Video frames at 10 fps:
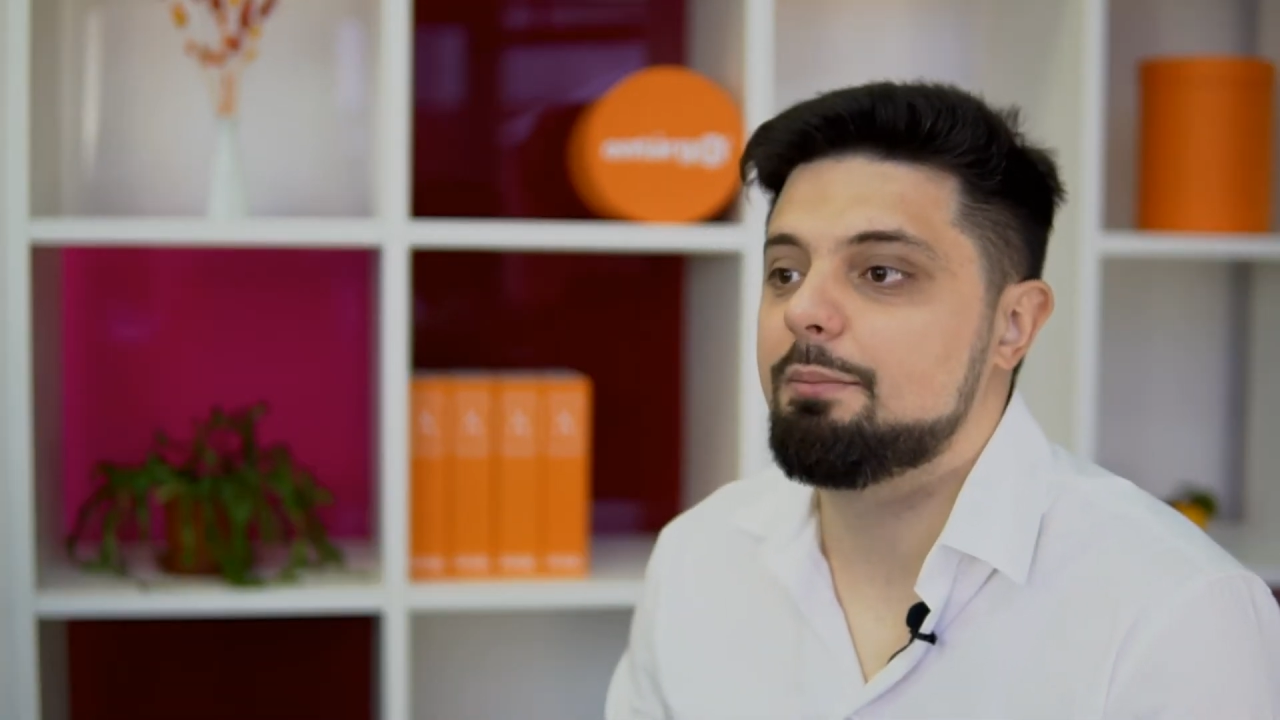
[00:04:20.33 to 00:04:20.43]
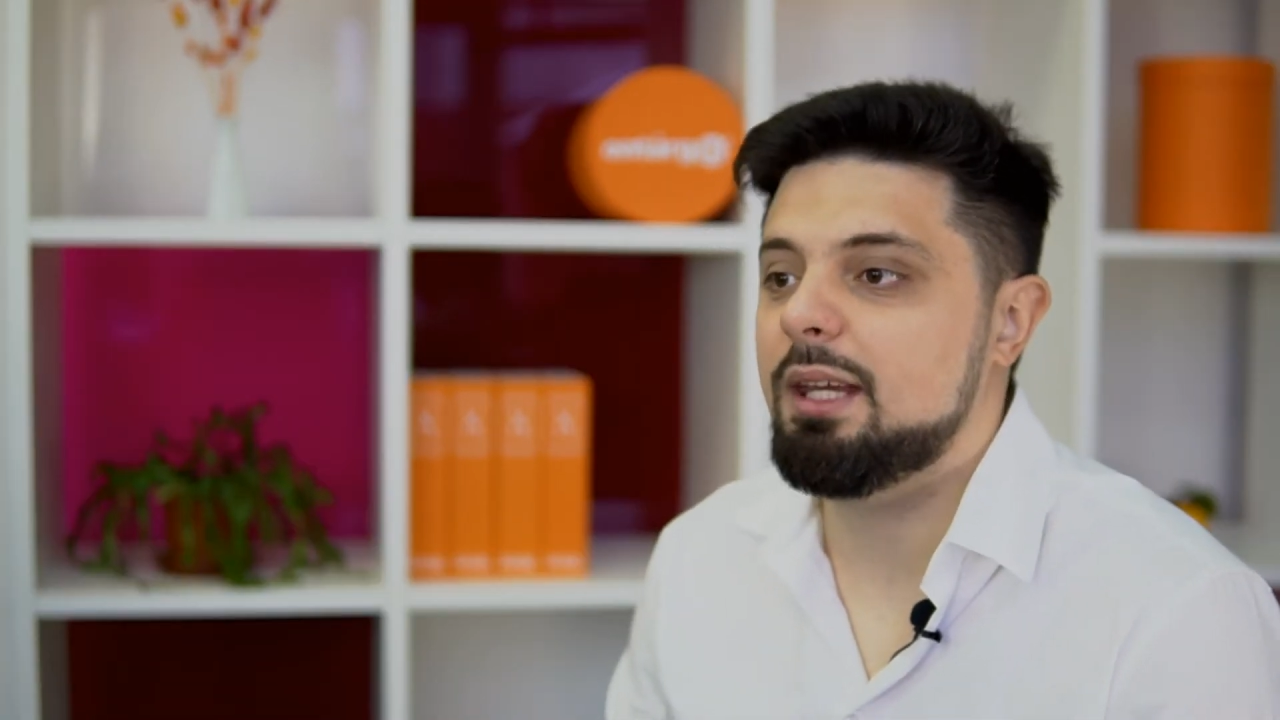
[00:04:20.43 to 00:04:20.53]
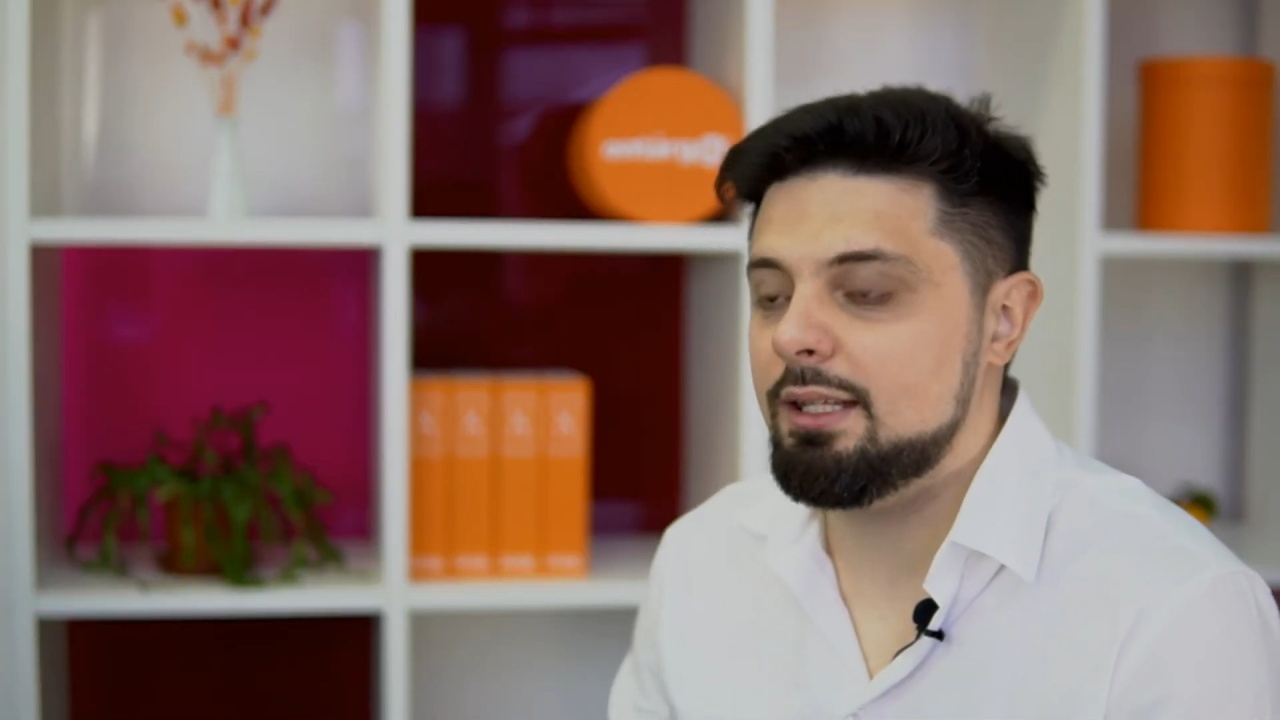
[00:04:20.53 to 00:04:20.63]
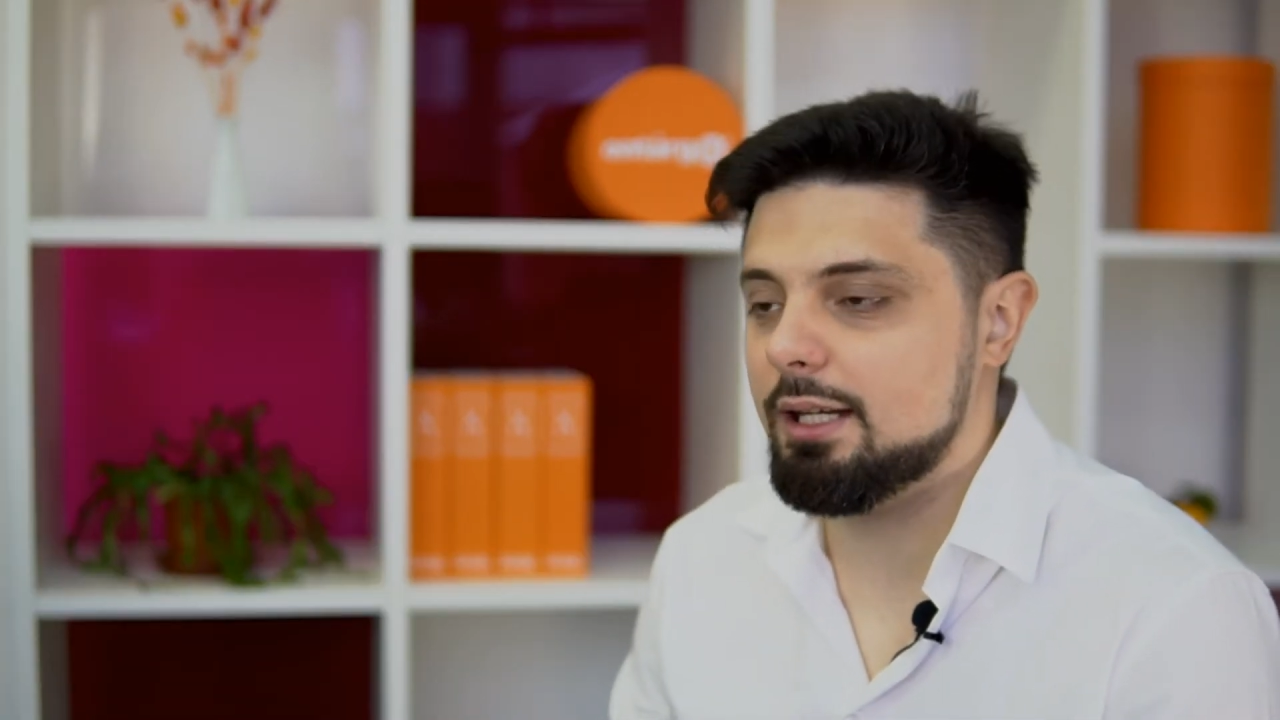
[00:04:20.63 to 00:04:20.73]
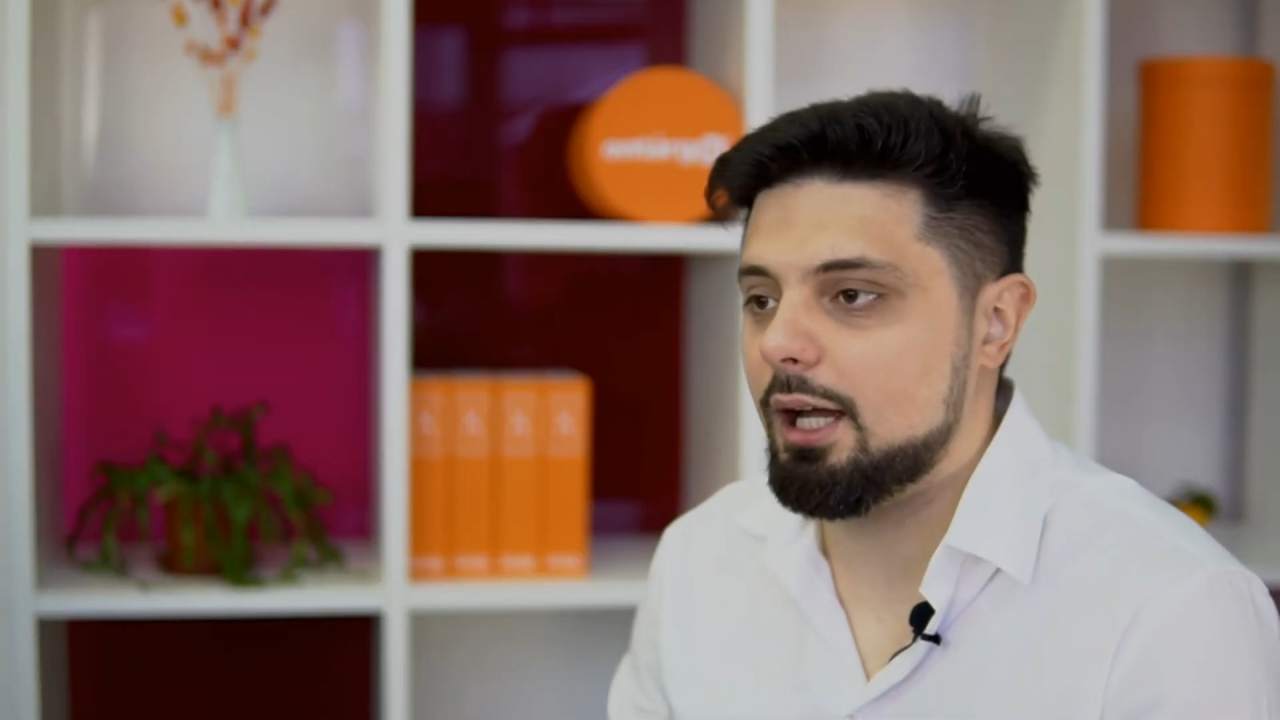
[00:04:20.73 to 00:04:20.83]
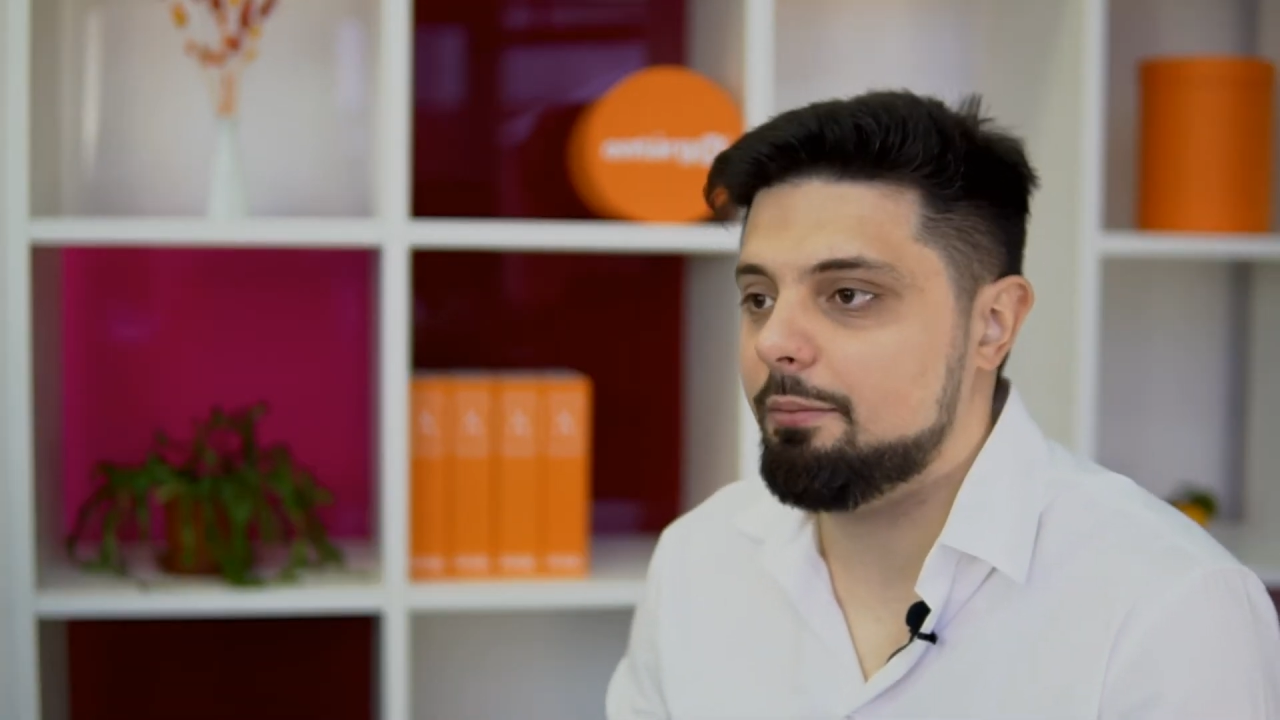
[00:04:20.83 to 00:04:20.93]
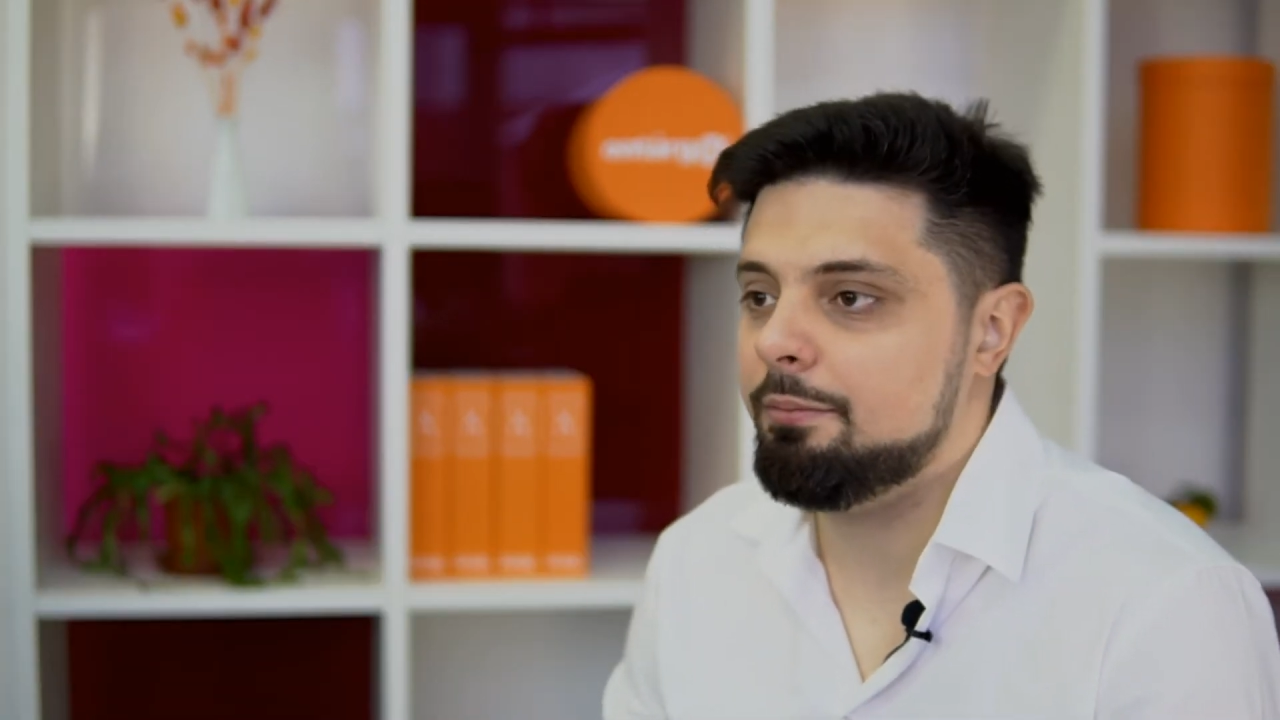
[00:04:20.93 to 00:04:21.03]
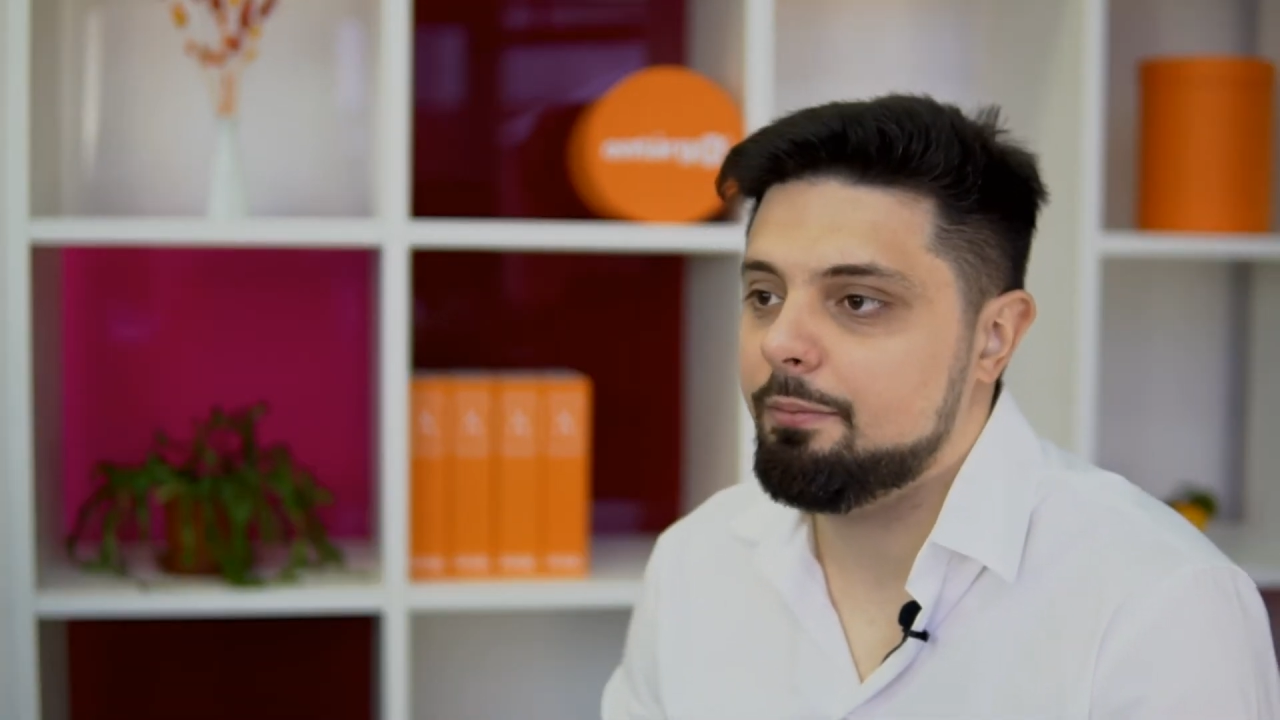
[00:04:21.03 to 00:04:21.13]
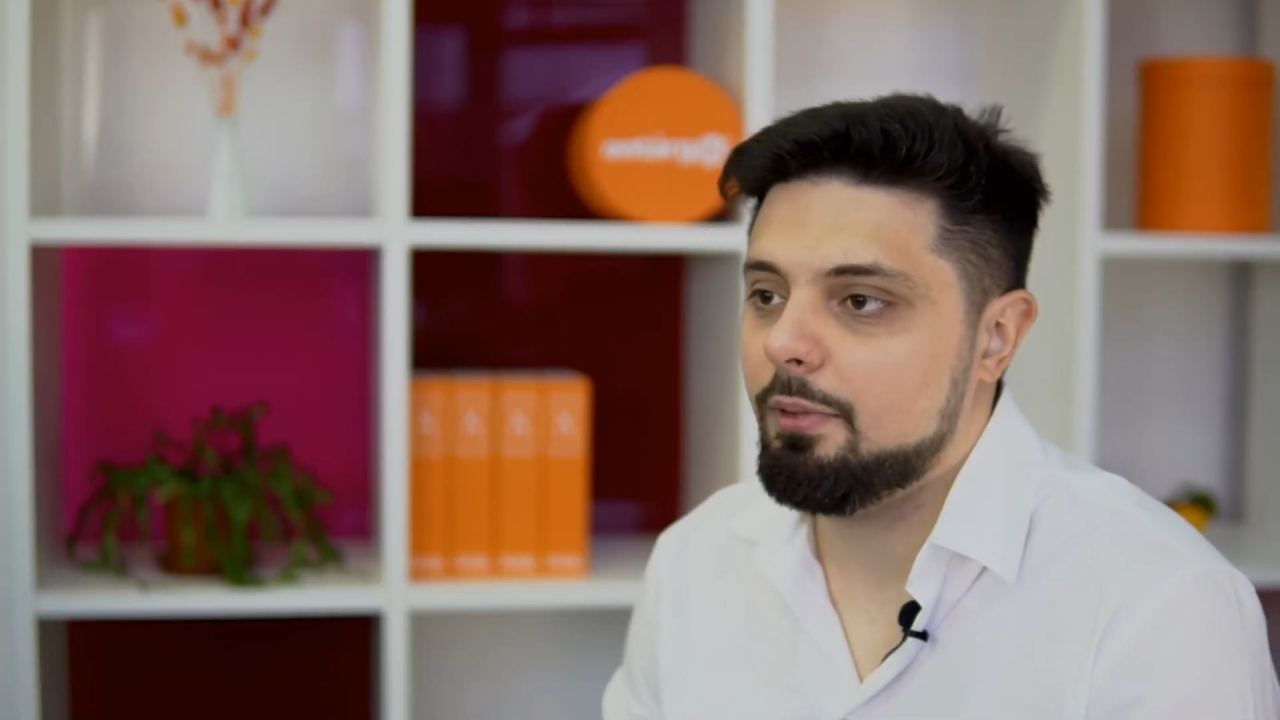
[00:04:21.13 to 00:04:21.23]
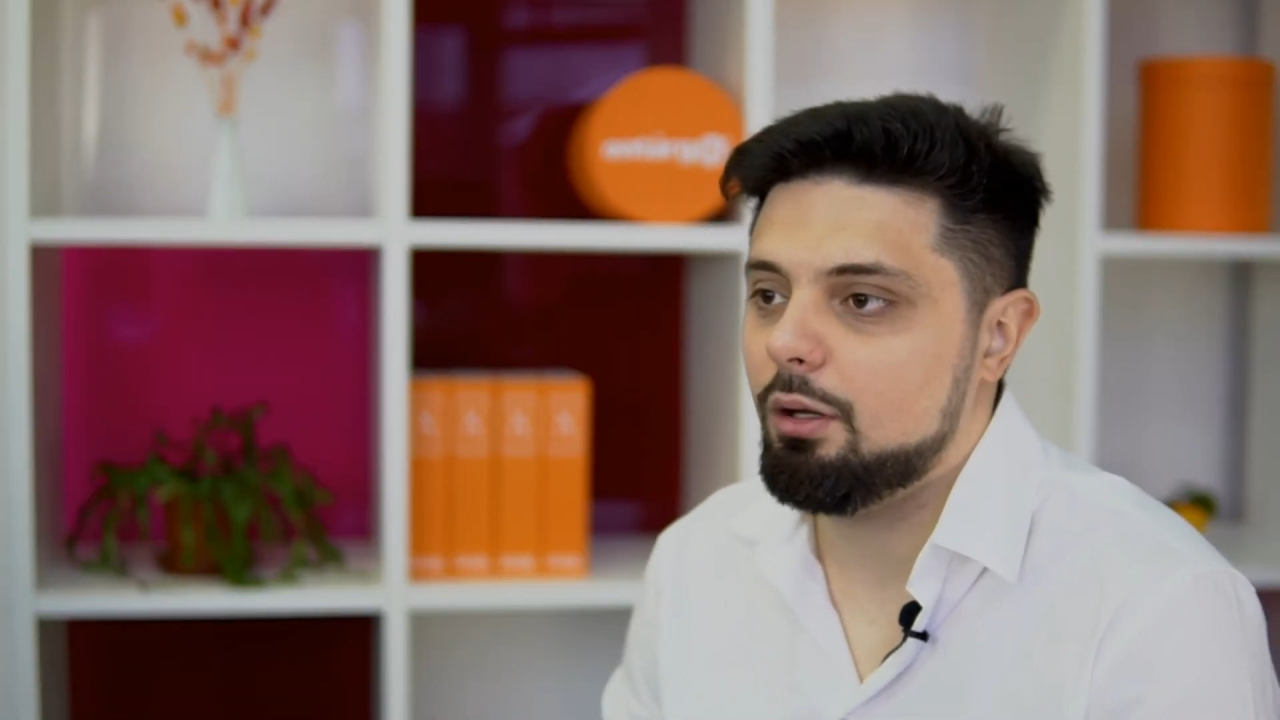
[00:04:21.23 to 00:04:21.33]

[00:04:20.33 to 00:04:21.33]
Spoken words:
meantime